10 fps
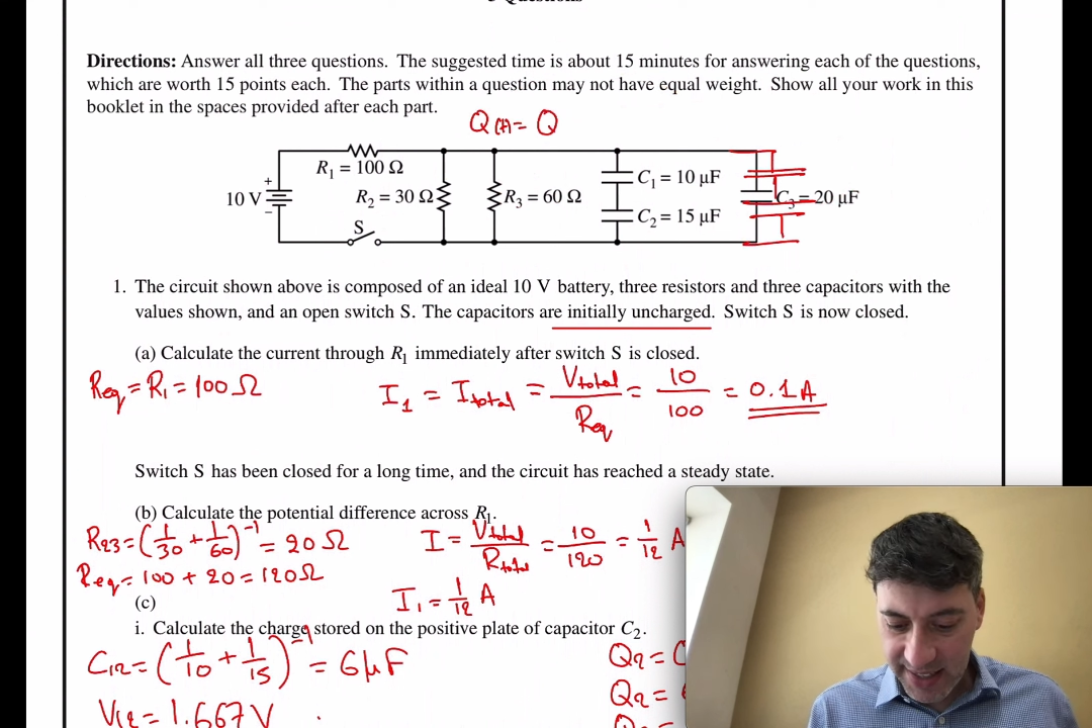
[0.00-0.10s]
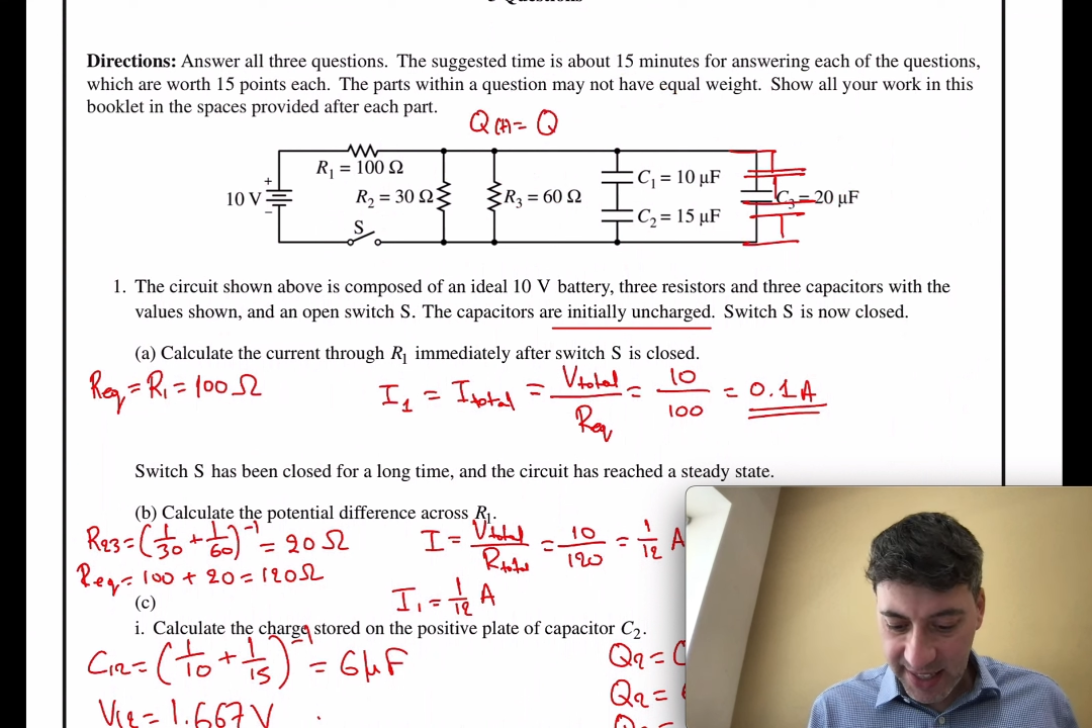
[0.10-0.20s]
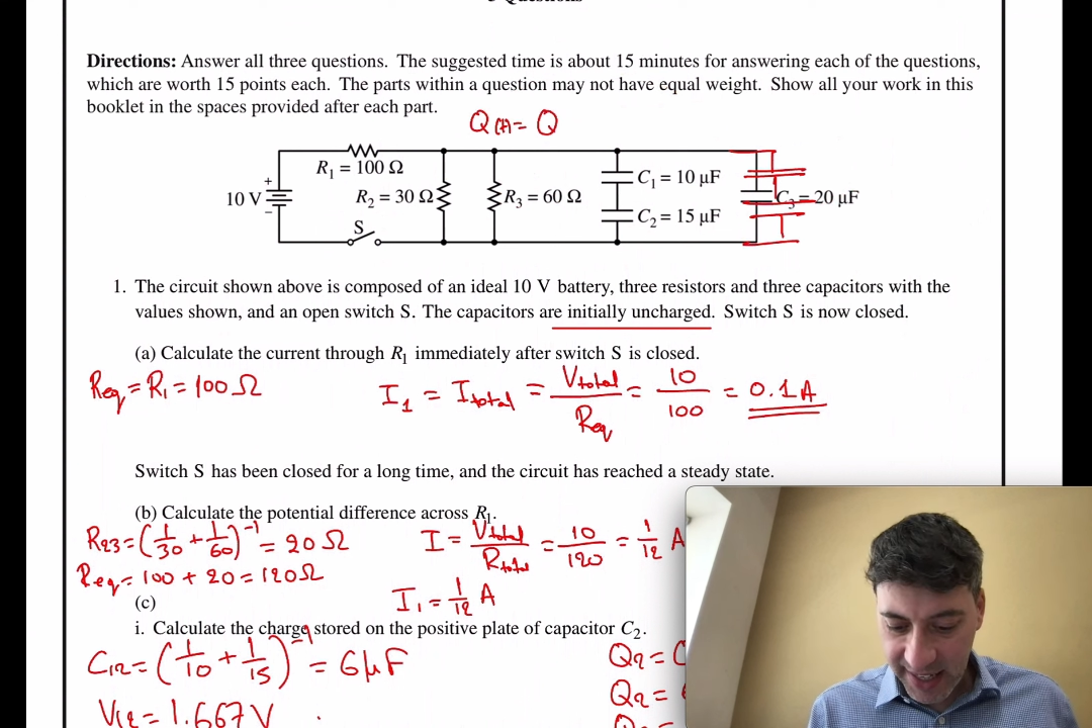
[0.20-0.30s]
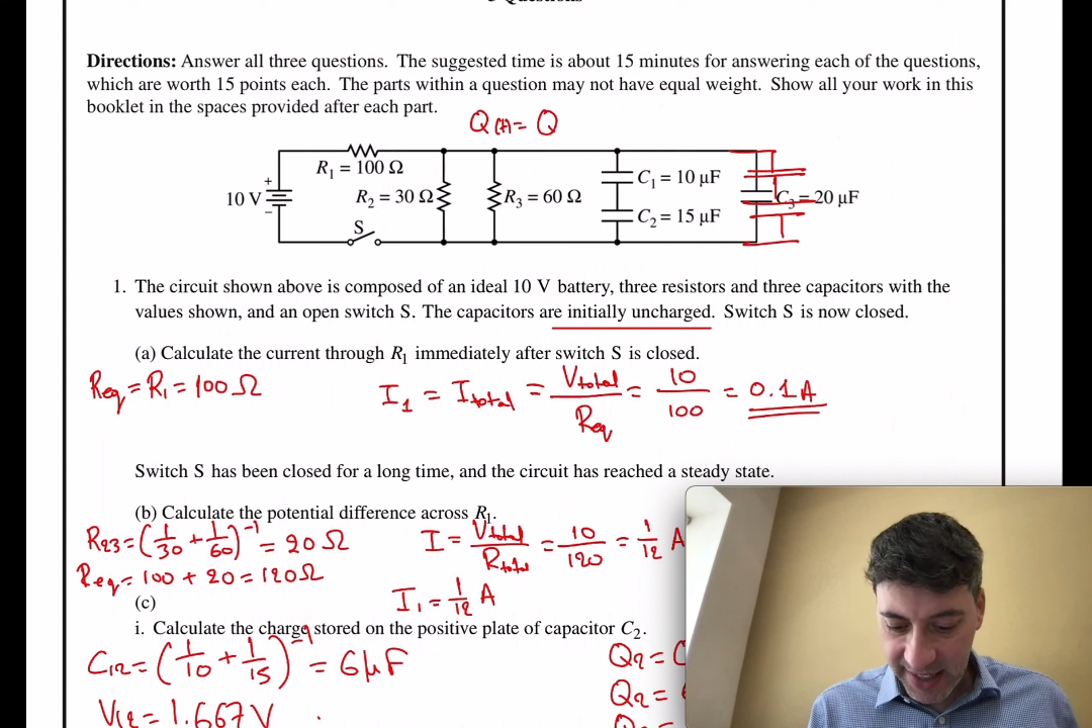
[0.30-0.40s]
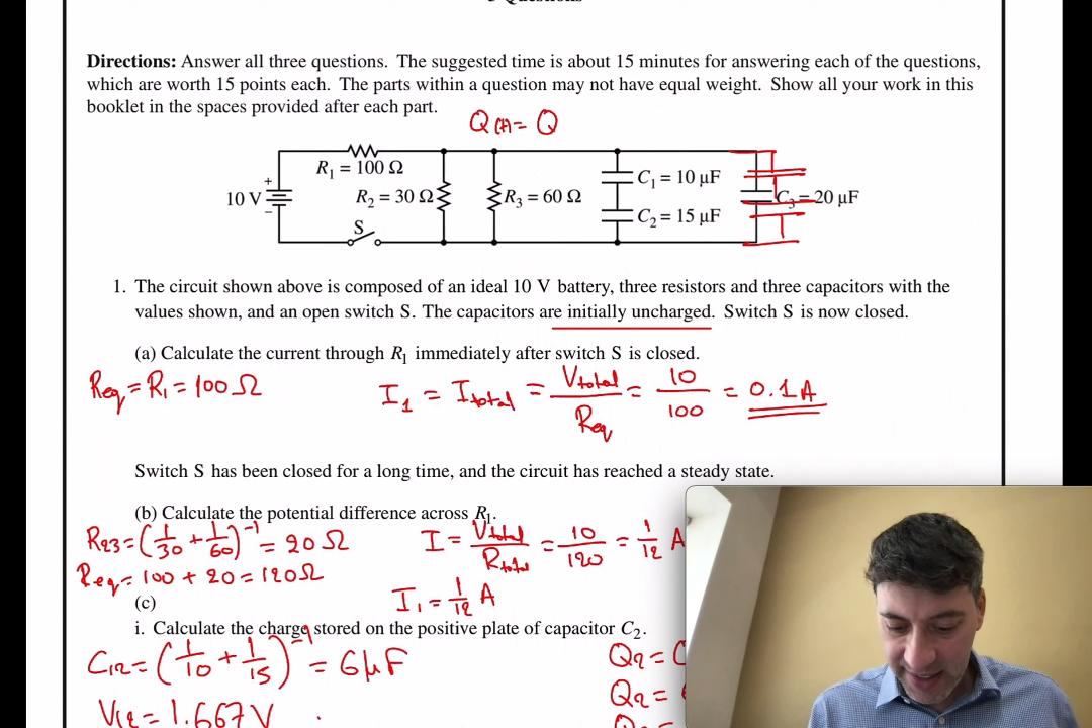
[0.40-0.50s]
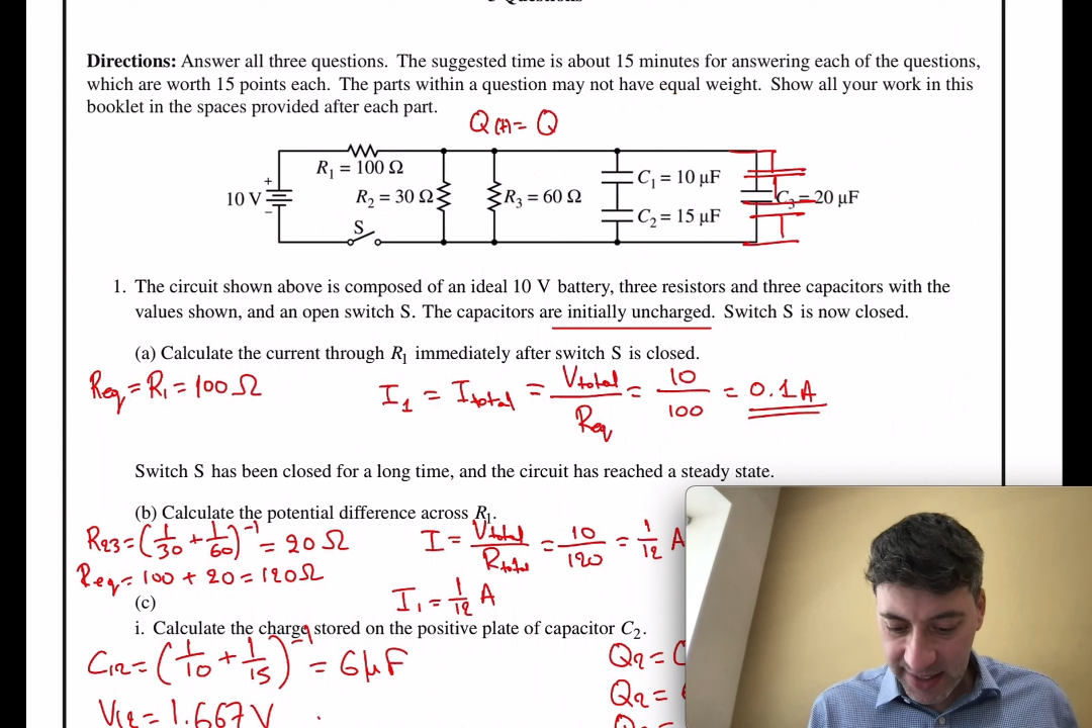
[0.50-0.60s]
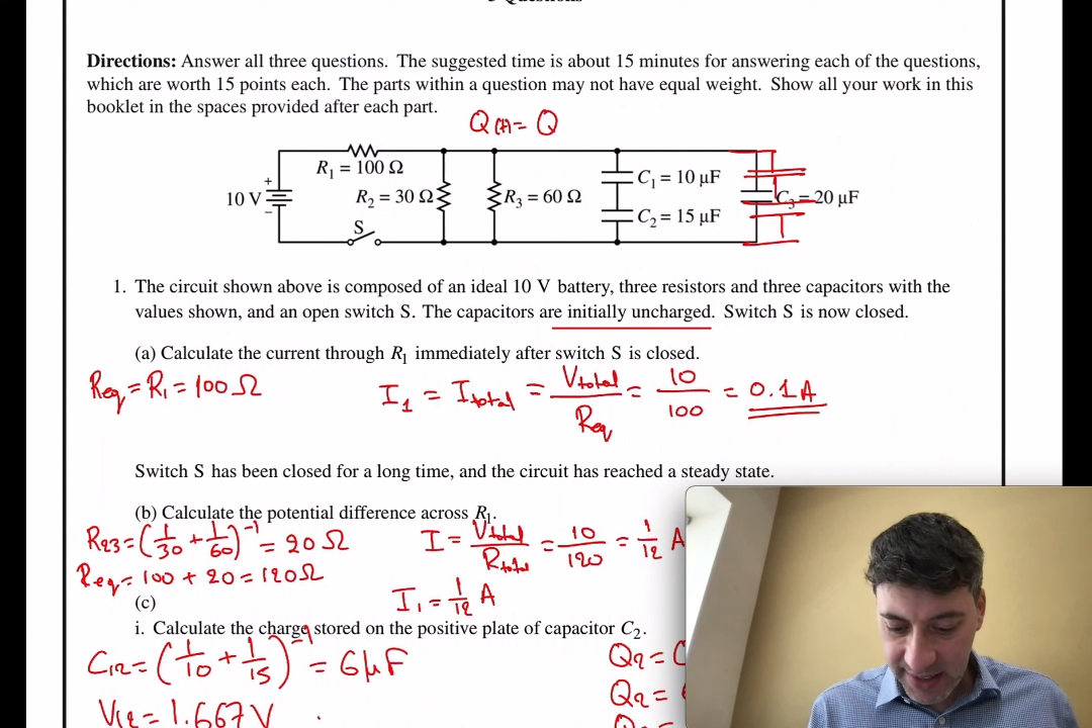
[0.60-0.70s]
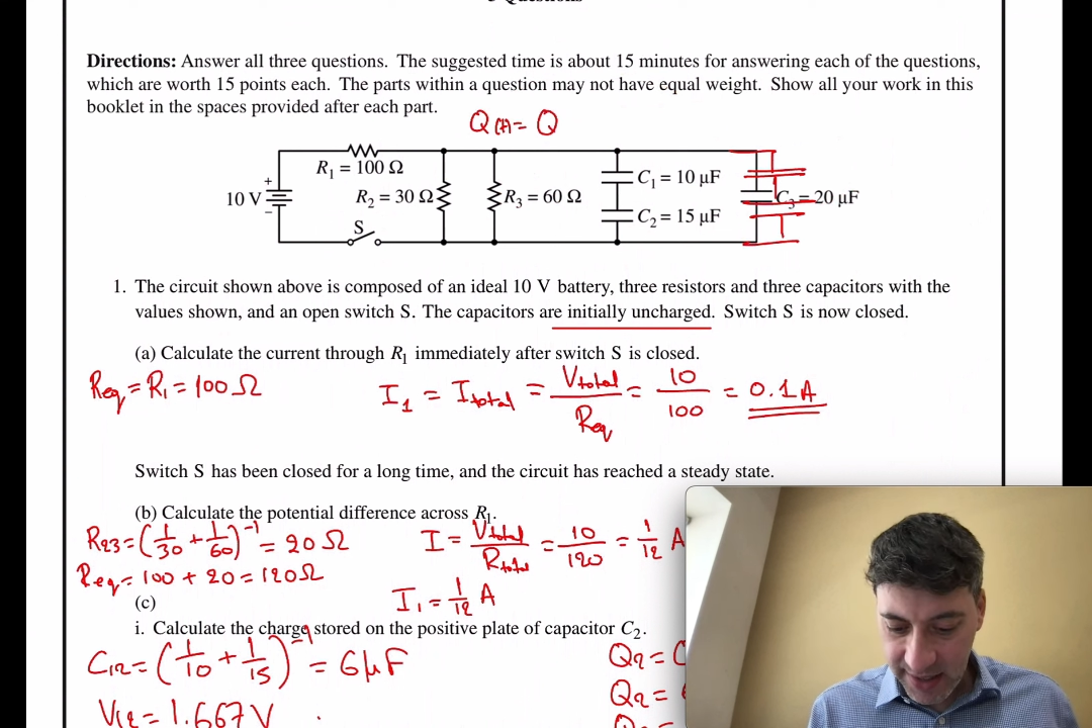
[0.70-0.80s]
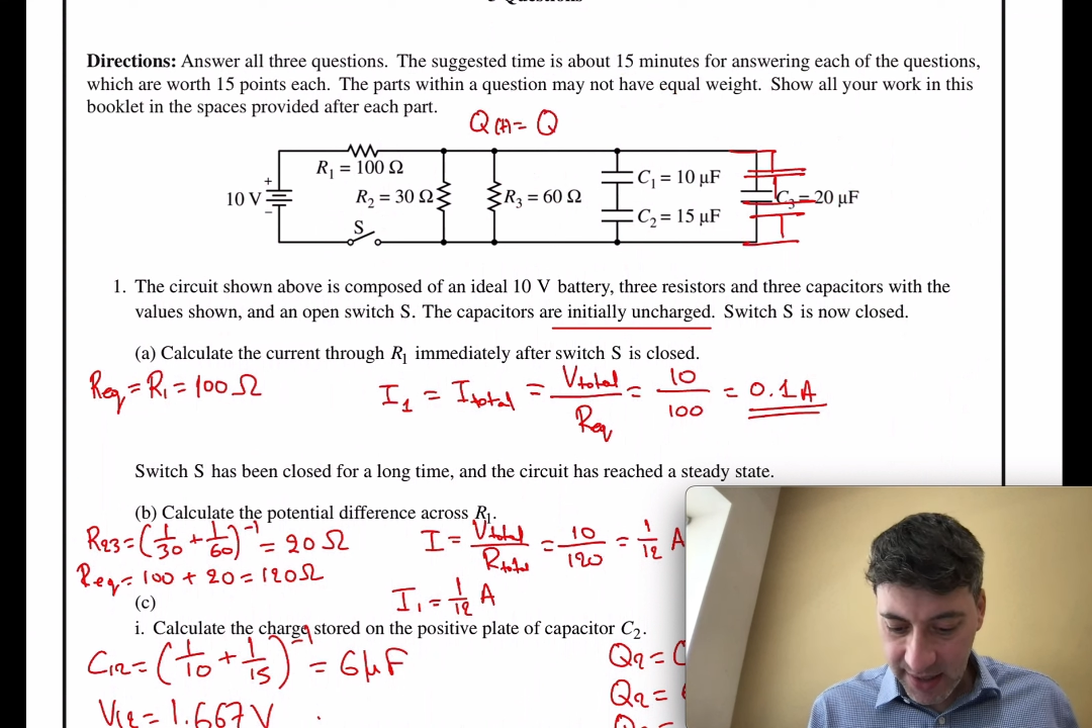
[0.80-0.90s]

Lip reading: change,